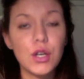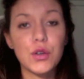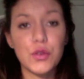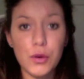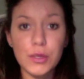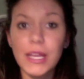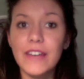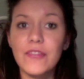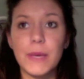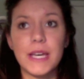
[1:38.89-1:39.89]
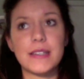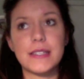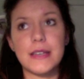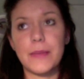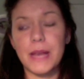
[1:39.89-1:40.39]
her own life
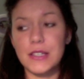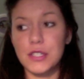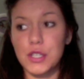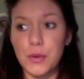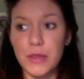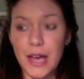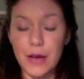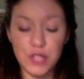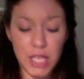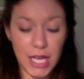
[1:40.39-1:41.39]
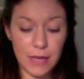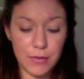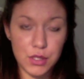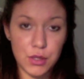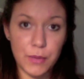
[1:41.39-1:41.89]
because it has to do with how she came
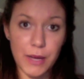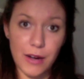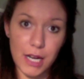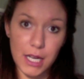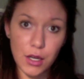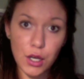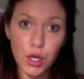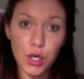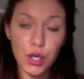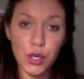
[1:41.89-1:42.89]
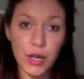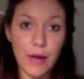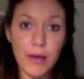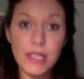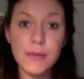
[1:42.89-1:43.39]
to marrying her
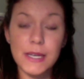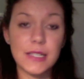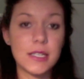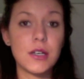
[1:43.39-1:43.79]
now husband,